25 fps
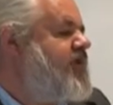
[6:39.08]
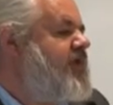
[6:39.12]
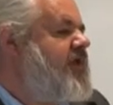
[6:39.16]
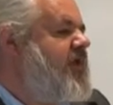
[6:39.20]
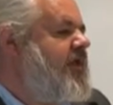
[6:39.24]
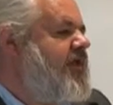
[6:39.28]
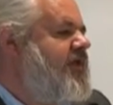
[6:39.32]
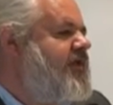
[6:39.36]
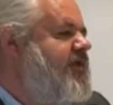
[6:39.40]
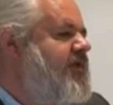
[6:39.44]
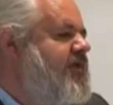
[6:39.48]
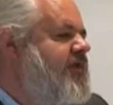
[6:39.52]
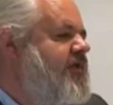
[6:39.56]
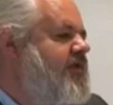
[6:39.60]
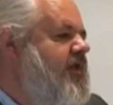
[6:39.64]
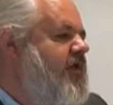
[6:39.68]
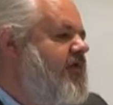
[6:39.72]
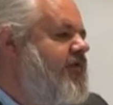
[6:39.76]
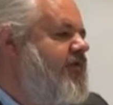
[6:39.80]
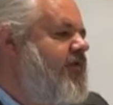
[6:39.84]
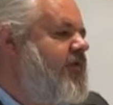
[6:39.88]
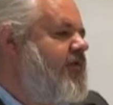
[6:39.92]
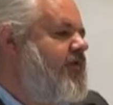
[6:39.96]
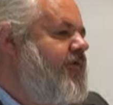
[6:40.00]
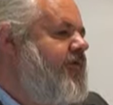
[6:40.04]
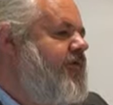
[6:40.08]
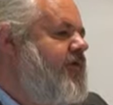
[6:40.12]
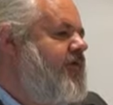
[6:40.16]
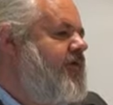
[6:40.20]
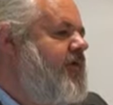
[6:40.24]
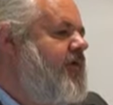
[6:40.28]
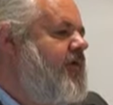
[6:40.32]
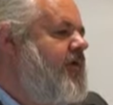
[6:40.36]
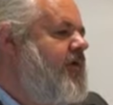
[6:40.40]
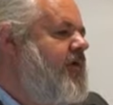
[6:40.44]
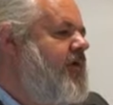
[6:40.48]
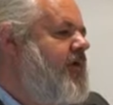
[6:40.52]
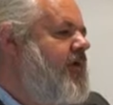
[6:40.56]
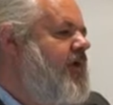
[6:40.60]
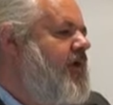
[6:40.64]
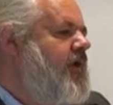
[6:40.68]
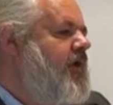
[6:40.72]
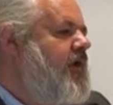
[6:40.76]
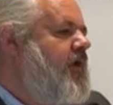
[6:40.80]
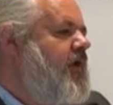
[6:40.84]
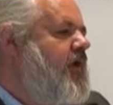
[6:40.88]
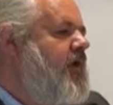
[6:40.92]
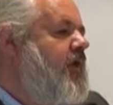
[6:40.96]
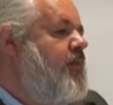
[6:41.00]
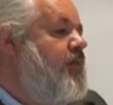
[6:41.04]
slits and so forth.
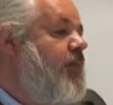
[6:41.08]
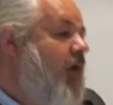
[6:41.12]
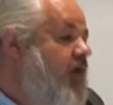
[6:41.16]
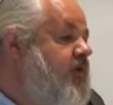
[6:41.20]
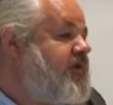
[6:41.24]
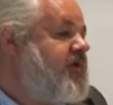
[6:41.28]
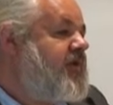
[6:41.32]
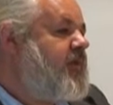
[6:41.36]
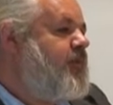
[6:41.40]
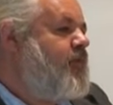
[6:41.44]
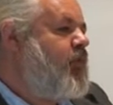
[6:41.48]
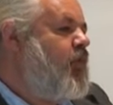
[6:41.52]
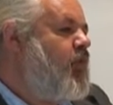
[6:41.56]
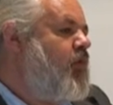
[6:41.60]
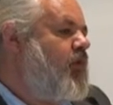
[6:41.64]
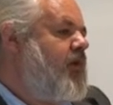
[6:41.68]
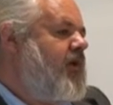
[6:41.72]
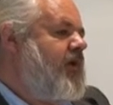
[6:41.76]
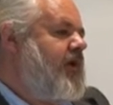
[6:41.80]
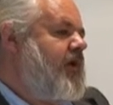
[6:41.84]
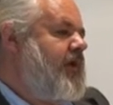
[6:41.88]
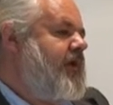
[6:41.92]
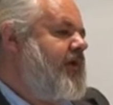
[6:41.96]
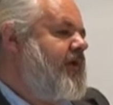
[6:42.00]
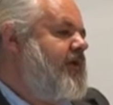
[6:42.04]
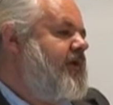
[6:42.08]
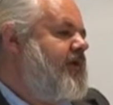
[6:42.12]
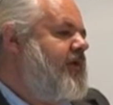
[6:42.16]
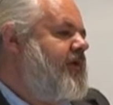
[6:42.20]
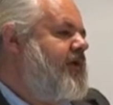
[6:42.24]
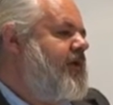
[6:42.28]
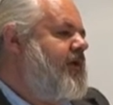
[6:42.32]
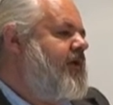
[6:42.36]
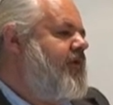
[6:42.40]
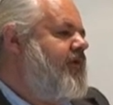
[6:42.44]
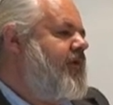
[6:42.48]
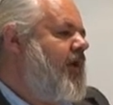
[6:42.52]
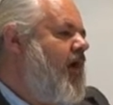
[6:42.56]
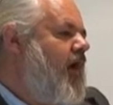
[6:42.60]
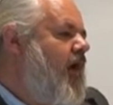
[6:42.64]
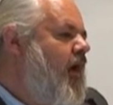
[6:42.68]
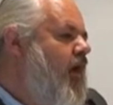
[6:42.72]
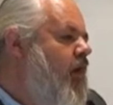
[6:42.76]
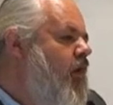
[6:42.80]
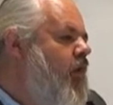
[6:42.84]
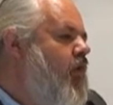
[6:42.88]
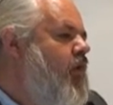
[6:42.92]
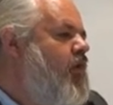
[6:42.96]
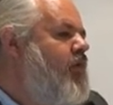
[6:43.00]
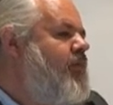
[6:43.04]
Most importantly, the
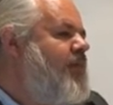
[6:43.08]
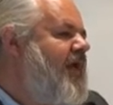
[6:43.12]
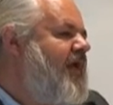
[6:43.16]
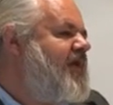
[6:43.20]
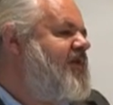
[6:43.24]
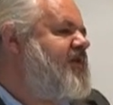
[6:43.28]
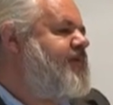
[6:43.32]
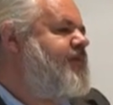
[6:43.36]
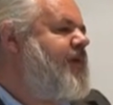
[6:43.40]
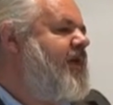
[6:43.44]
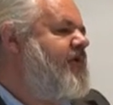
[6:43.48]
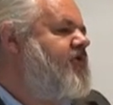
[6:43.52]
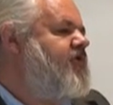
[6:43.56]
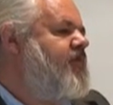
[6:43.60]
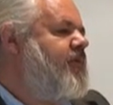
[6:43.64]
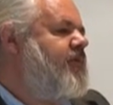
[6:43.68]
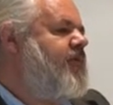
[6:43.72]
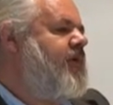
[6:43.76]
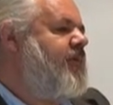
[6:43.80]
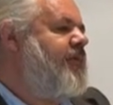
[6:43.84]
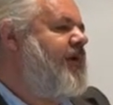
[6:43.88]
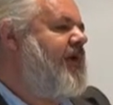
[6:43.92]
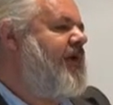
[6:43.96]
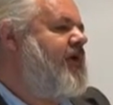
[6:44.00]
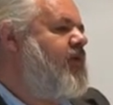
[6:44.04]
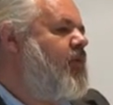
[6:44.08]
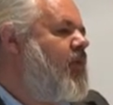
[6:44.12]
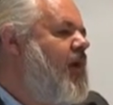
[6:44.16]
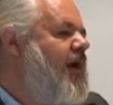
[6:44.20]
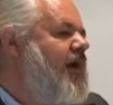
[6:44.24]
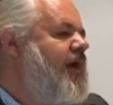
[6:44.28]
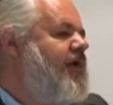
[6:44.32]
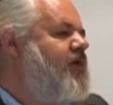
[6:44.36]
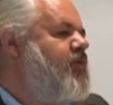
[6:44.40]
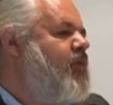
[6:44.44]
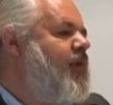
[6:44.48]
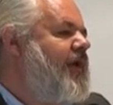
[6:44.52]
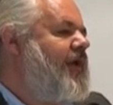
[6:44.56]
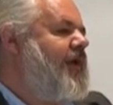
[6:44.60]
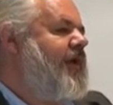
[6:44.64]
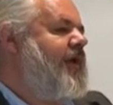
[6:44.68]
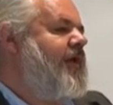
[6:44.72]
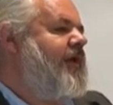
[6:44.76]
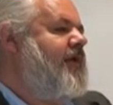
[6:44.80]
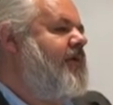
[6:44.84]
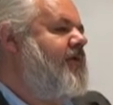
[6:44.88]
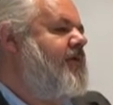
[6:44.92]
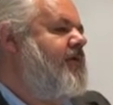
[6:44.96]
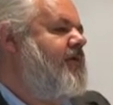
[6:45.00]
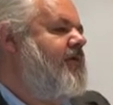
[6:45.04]
whole mass spectrum can be acquired quickly.
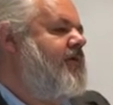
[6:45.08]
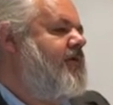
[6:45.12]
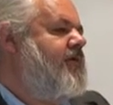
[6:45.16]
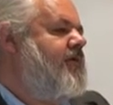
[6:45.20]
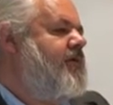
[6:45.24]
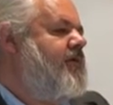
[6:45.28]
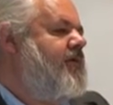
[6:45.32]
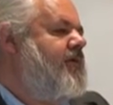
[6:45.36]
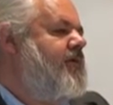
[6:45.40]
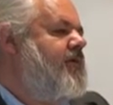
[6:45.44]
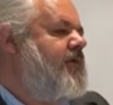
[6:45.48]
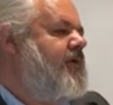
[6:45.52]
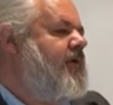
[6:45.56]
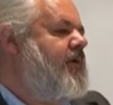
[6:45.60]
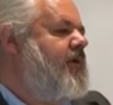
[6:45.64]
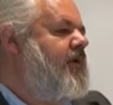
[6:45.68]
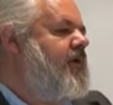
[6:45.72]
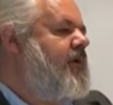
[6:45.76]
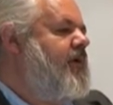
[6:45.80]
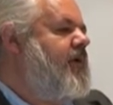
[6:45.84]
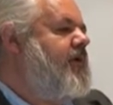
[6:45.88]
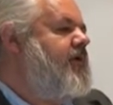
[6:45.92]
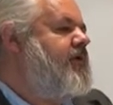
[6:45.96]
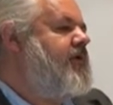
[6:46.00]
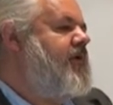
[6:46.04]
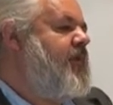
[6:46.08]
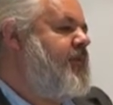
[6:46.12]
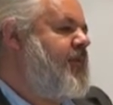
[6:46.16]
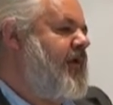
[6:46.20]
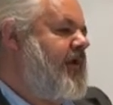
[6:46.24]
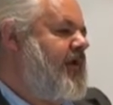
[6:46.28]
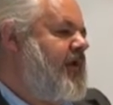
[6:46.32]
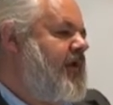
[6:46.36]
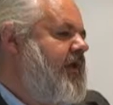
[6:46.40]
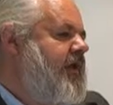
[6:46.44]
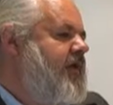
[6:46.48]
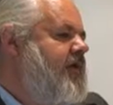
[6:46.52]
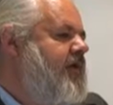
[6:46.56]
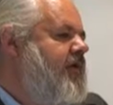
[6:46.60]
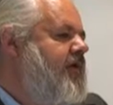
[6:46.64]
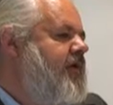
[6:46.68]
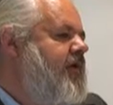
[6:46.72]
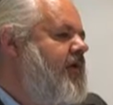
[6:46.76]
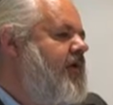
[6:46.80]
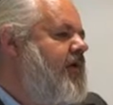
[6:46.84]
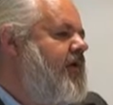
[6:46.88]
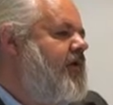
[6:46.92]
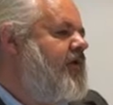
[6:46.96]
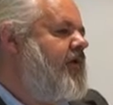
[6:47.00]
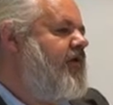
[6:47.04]
Typically,
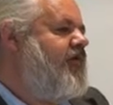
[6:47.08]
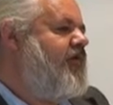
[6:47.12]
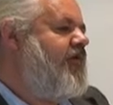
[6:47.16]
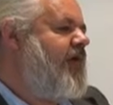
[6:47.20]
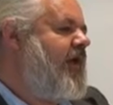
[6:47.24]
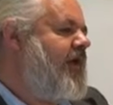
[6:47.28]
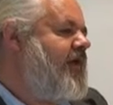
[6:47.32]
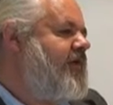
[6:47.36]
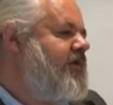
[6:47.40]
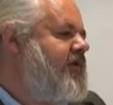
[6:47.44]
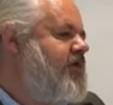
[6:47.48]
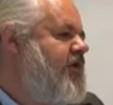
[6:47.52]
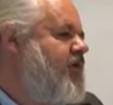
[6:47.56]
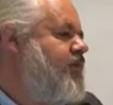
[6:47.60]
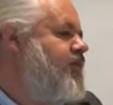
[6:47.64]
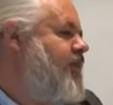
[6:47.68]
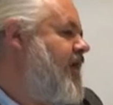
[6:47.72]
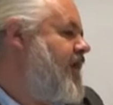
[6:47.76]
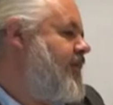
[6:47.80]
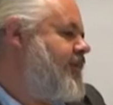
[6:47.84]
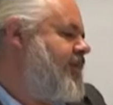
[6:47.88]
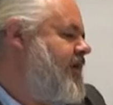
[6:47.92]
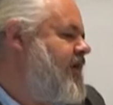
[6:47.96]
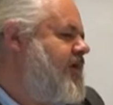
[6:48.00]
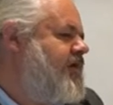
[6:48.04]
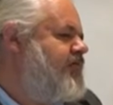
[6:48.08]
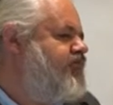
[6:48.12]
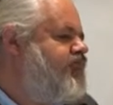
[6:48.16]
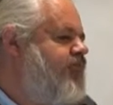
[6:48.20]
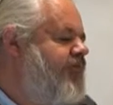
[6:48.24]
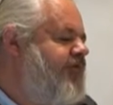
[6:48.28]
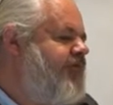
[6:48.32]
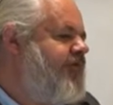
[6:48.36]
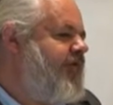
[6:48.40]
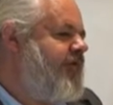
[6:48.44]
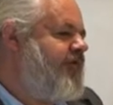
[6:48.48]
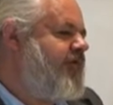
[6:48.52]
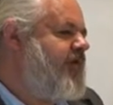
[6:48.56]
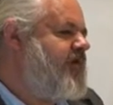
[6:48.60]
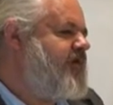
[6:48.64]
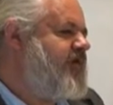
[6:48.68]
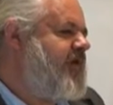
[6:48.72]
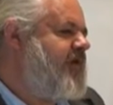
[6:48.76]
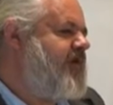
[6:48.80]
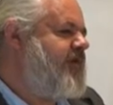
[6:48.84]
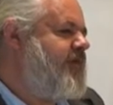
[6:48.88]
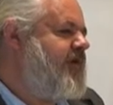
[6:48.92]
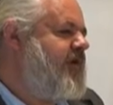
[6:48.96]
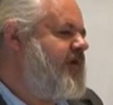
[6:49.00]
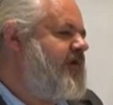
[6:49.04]
the flight tube might be 50
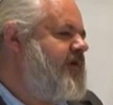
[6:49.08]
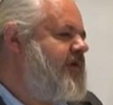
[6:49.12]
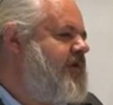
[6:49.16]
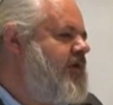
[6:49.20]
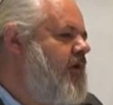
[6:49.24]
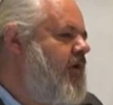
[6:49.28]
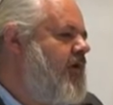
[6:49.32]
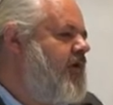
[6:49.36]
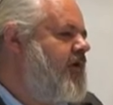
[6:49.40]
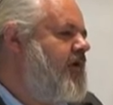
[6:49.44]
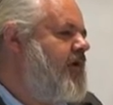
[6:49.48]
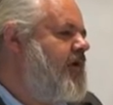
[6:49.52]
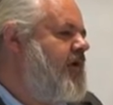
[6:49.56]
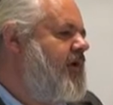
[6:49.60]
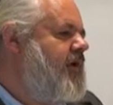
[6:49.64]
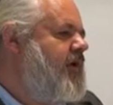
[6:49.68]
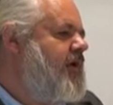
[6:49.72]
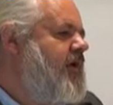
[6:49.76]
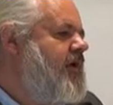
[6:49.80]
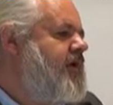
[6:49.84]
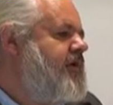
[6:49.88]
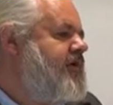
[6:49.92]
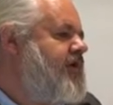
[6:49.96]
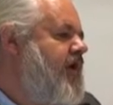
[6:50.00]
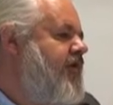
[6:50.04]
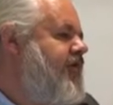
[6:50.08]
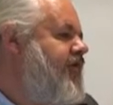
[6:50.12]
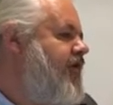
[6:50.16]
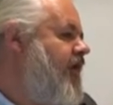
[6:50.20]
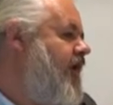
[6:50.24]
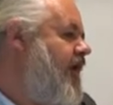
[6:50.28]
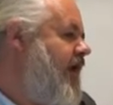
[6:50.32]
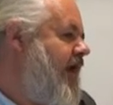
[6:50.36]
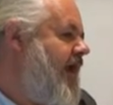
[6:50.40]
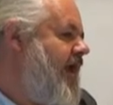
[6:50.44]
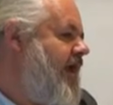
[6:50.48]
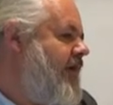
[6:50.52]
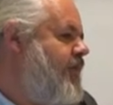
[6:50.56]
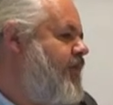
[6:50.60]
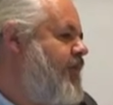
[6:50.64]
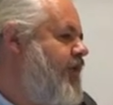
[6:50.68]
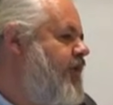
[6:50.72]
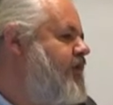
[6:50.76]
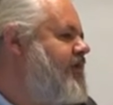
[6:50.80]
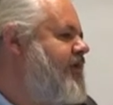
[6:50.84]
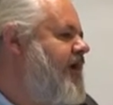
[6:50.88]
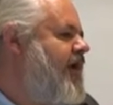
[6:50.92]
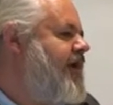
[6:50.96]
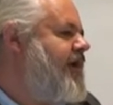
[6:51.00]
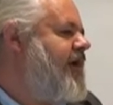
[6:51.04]
centimeters long, so for our
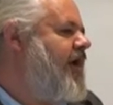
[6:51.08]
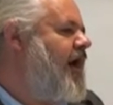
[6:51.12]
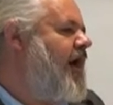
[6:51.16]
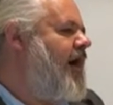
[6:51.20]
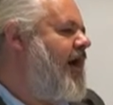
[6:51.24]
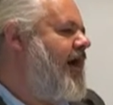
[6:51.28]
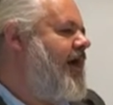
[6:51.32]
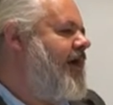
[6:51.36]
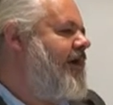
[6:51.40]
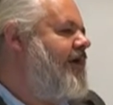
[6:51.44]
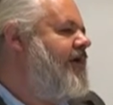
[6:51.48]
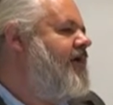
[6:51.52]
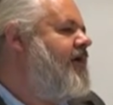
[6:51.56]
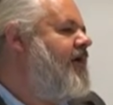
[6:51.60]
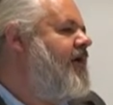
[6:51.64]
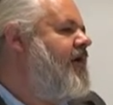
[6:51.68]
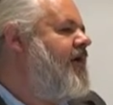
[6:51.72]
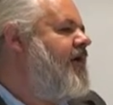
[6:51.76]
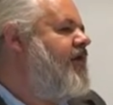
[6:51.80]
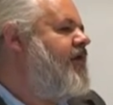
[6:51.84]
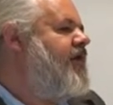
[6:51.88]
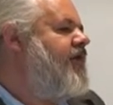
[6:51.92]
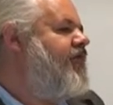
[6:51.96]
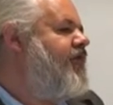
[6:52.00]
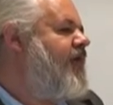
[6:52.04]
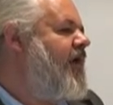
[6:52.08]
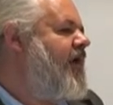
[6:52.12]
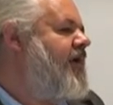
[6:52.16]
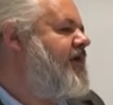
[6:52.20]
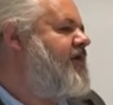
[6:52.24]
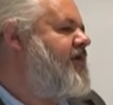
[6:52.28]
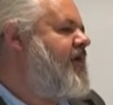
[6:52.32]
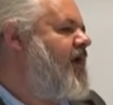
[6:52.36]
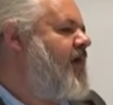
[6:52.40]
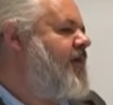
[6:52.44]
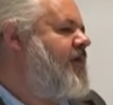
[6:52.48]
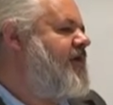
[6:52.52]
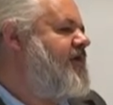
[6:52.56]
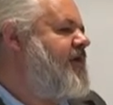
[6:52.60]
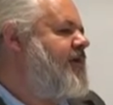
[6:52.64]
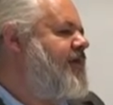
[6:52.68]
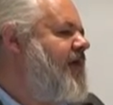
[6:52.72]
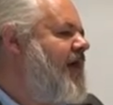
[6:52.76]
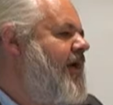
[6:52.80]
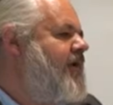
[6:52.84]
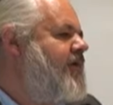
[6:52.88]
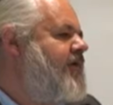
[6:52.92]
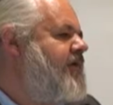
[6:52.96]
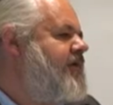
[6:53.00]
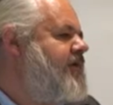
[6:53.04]
N-butane ion, the flight time is
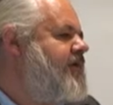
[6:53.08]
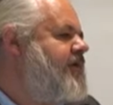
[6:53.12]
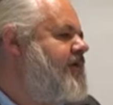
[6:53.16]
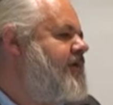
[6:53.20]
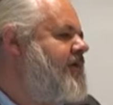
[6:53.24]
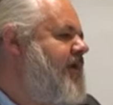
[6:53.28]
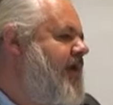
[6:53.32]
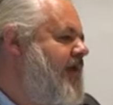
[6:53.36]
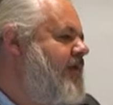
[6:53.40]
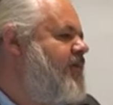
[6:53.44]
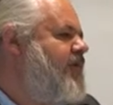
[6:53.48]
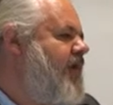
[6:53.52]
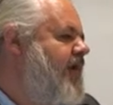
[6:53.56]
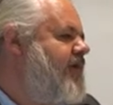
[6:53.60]
about 10